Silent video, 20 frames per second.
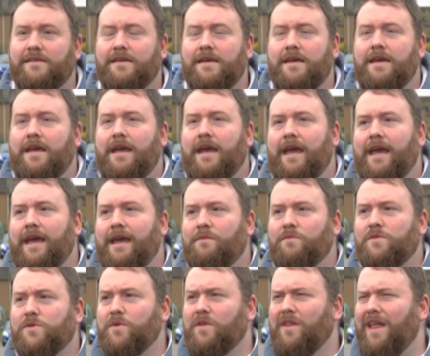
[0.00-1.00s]
It
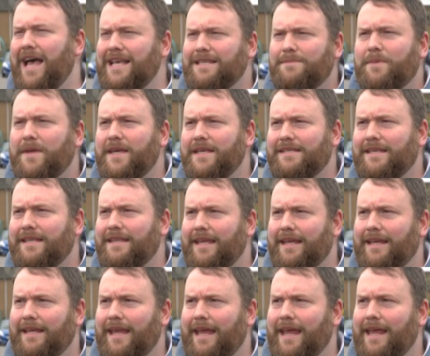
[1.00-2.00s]
was the last place, I
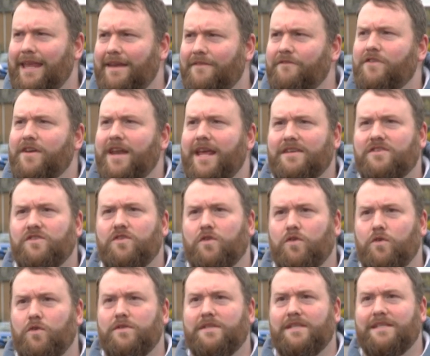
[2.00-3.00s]
think, in Inverness to
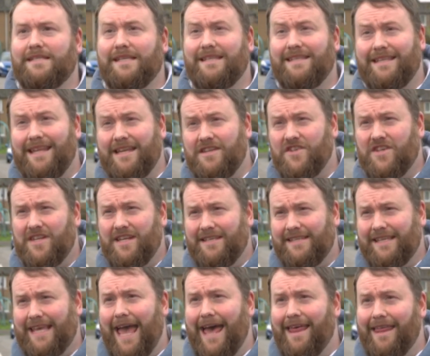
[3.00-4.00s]
lose its indigenous
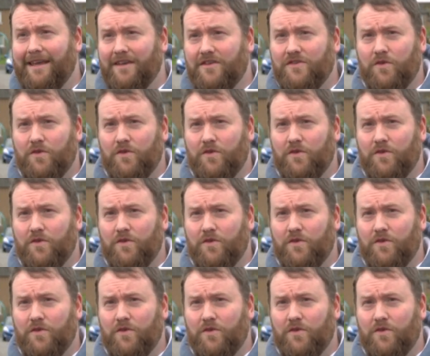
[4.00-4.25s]
Gaelic.